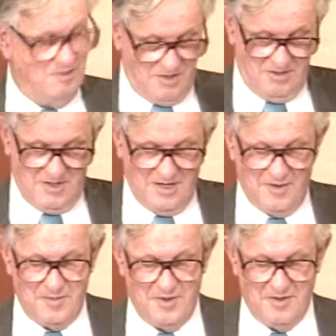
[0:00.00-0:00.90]
which you have
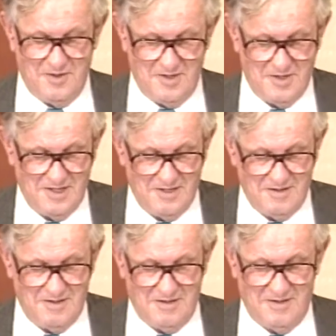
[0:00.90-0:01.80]
up in
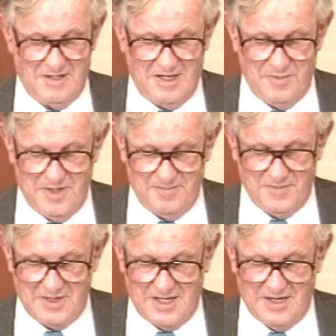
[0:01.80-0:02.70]
your library,
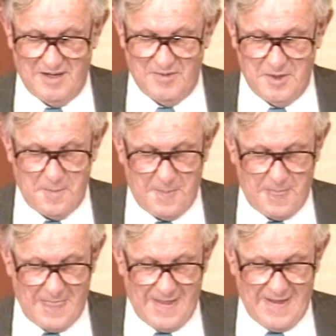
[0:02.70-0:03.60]
stat library.
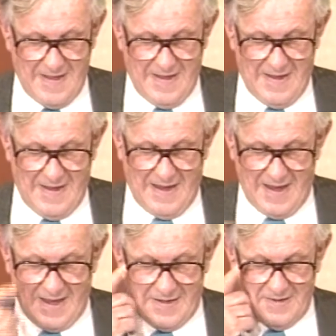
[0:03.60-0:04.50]

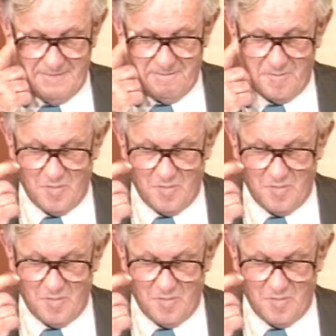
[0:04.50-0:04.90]
And